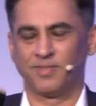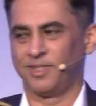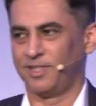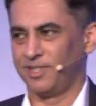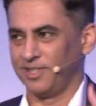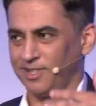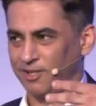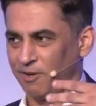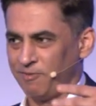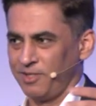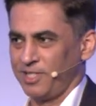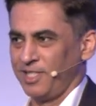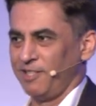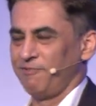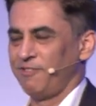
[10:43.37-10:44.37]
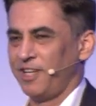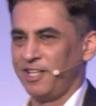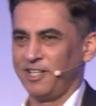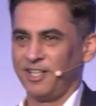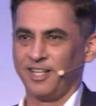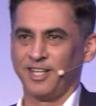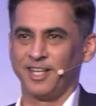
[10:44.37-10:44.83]
This is obviously a
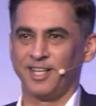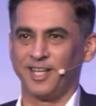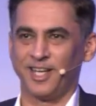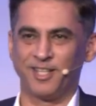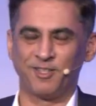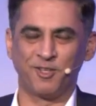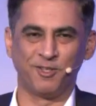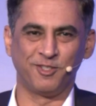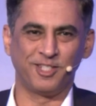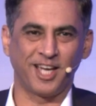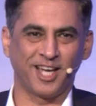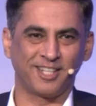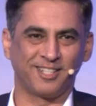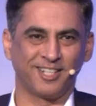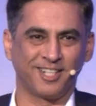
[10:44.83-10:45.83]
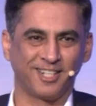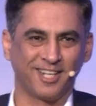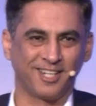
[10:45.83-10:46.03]
very enthusiastic